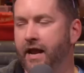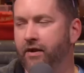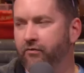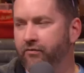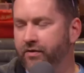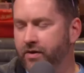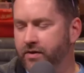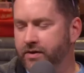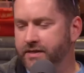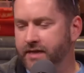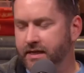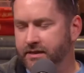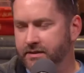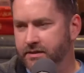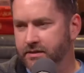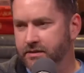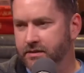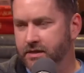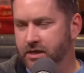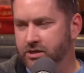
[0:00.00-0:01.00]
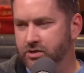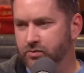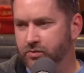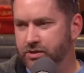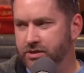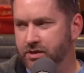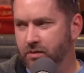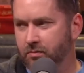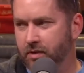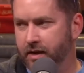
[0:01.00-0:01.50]
a very tense discussion with
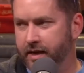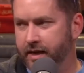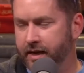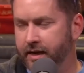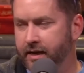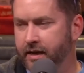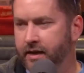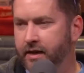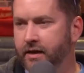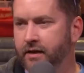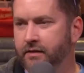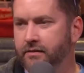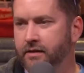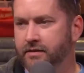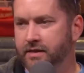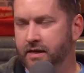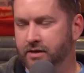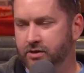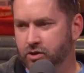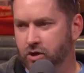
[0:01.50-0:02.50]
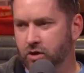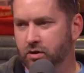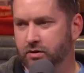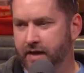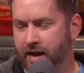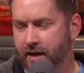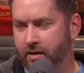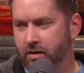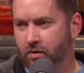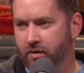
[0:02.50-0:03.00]
somebody that then turned
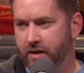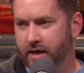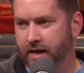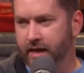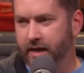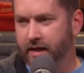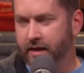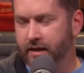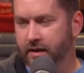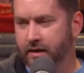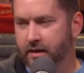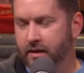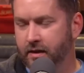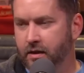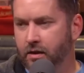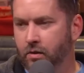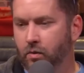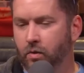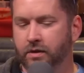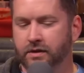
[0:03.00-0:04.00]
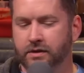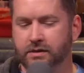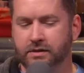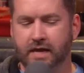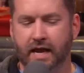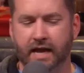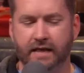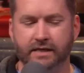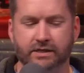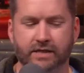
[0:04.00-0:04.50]
out okay. Where this
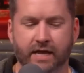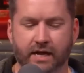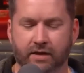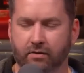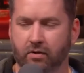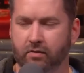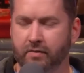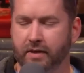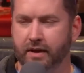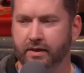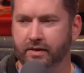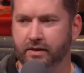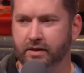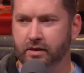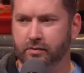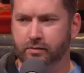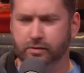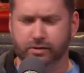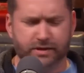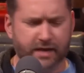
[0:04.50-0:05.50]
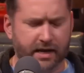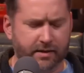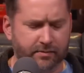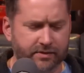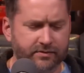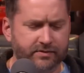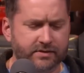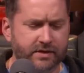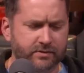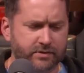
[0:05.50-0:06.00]
guy just kind of wrote me out of the clear blue sky. I
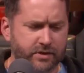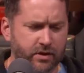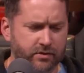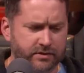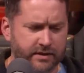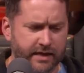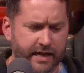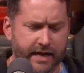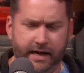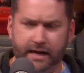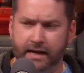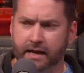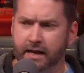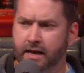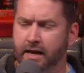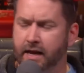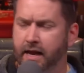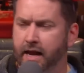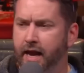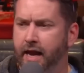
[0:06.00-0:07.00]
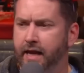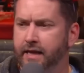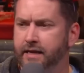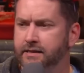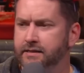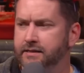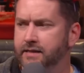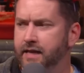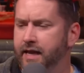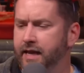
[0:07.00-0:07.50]
believe his name was Jose. And he
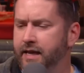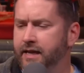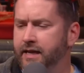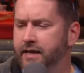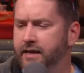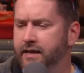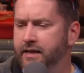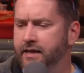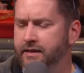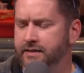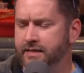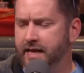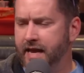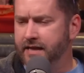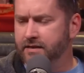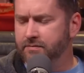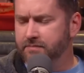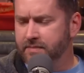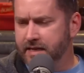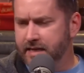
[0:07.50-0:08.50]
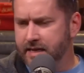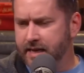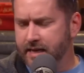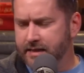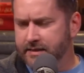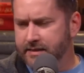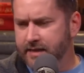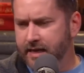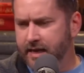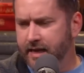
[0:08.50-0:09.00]
said, he tagged me and
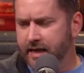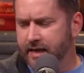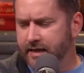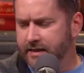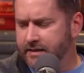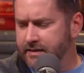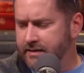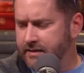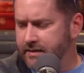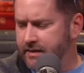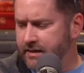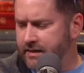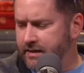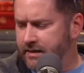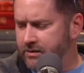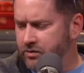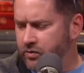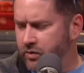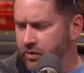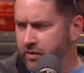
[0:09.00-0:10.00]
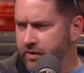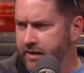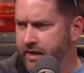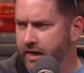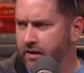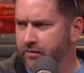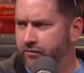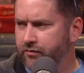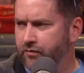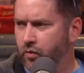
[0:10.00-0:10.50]
he tagged the Twitter
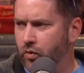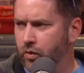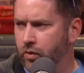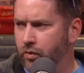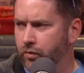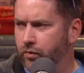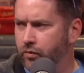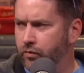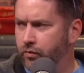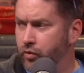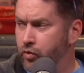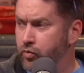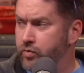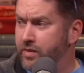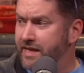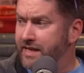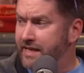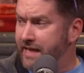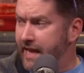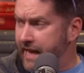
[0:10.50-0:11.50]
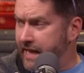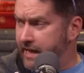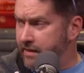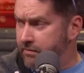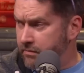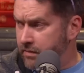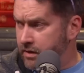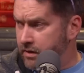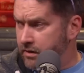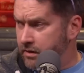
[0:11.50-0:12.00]
account for Ruby Game.